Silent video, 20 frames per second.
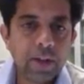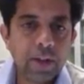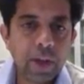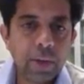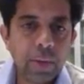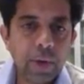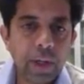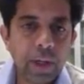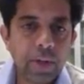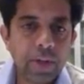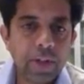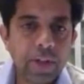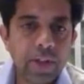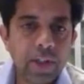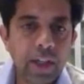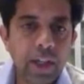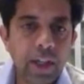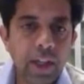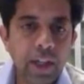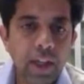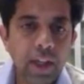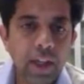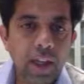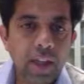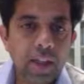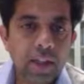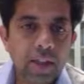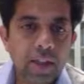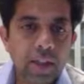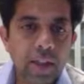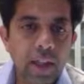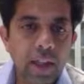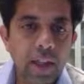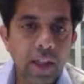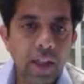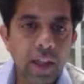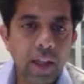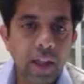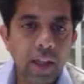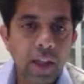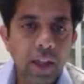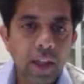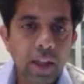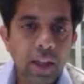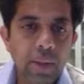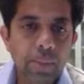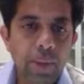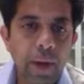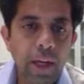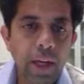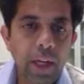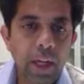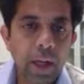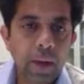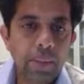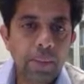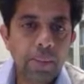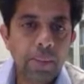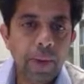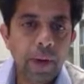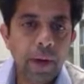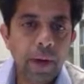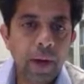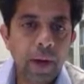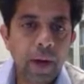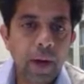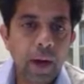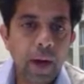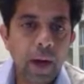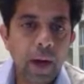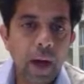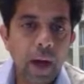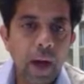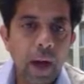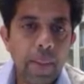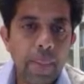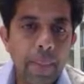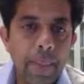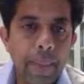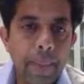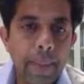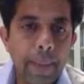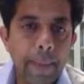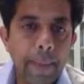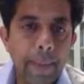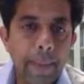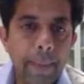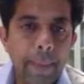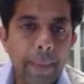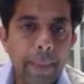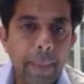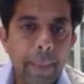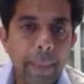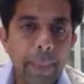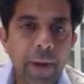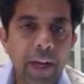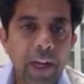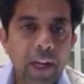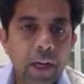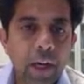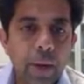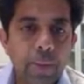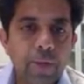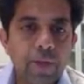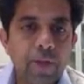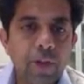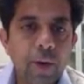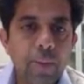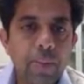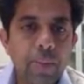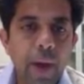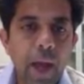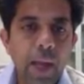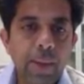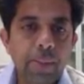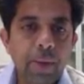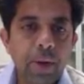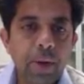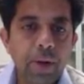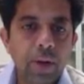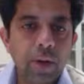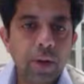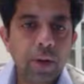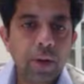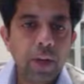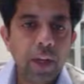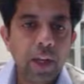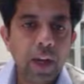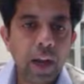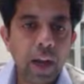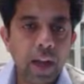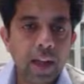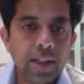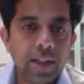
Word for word: So what you see is the the medium um, median upfront payment in a